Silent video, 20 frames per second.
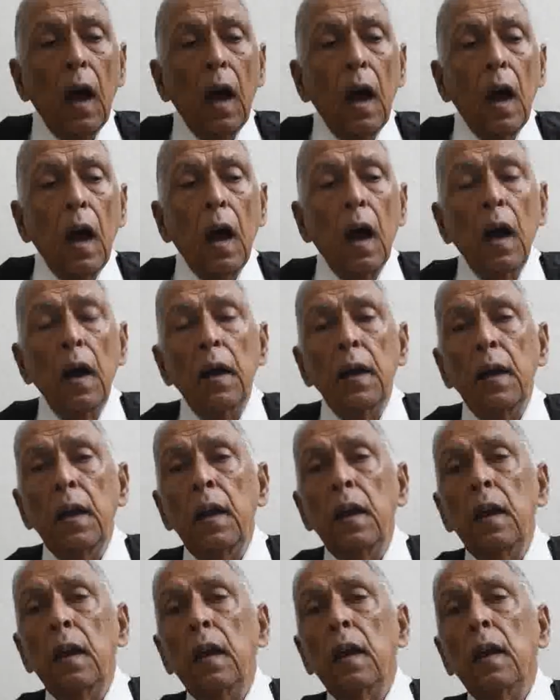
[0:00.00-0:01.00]

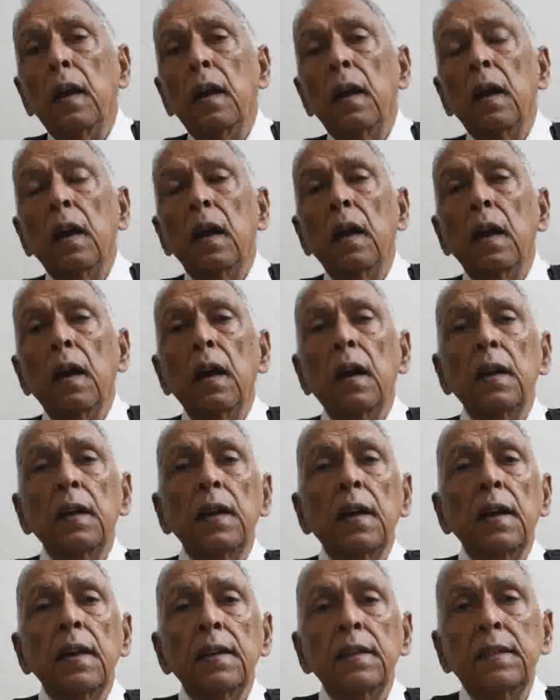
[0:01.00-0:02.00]
I
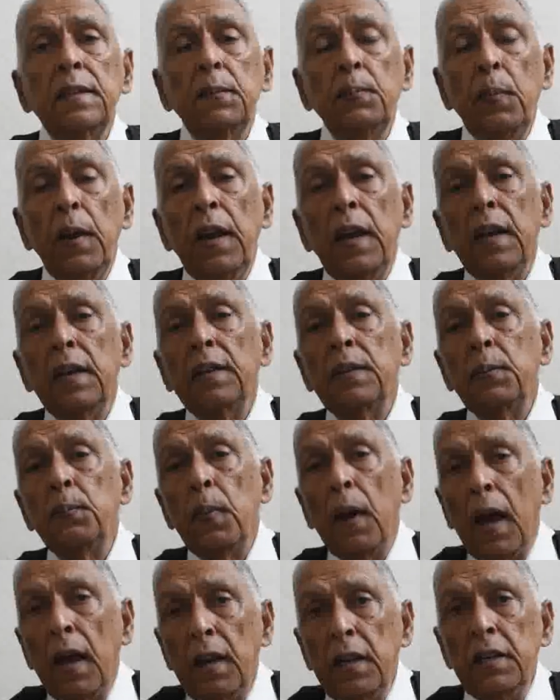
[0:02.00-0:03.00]
speak
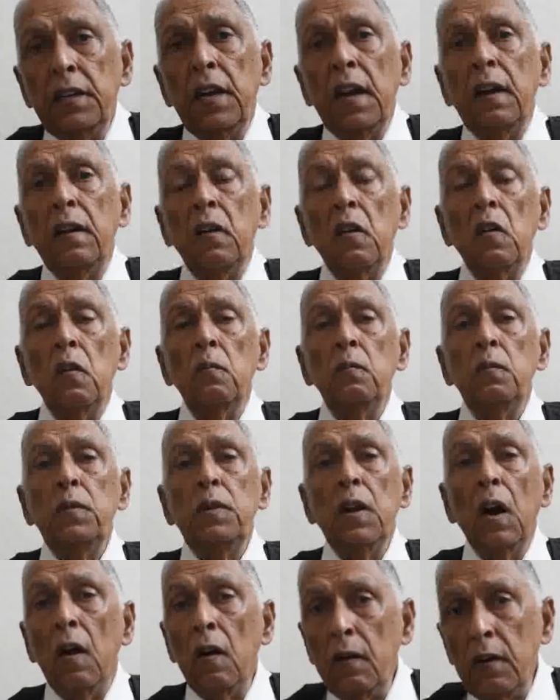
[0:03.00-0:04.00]
Spanish at home,
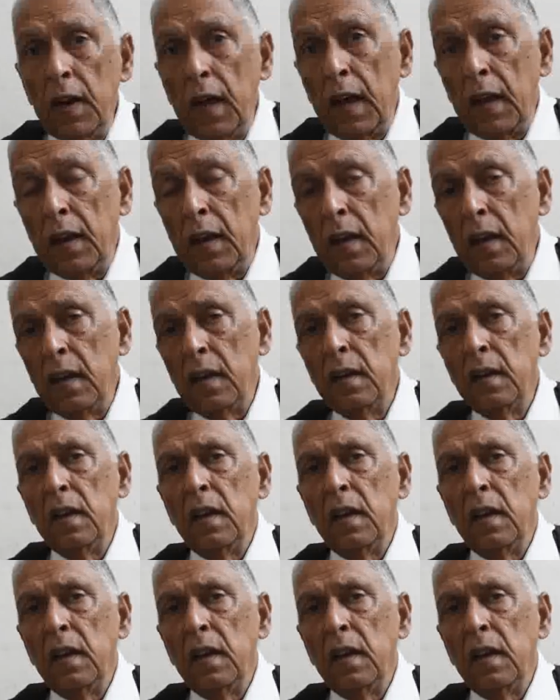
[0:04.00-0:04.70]
don't I?